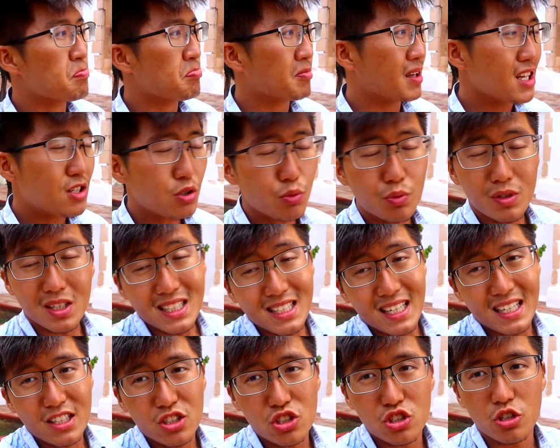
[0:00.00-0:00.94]
It's a really
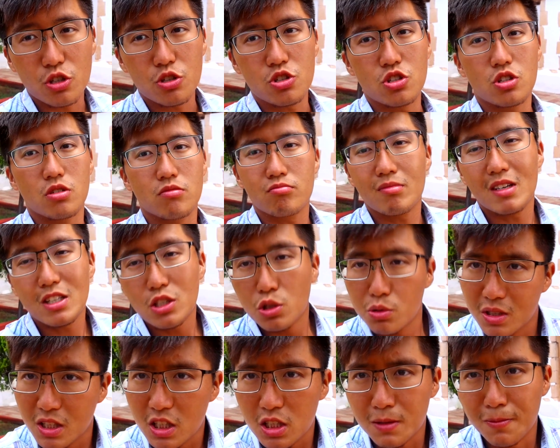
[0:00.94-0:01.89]
nice church. It's a
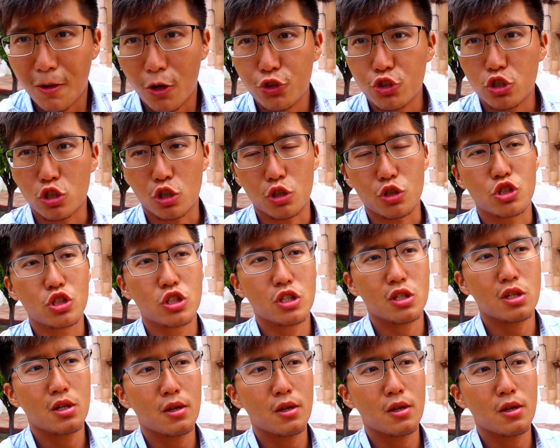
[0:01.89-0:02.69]
really small church.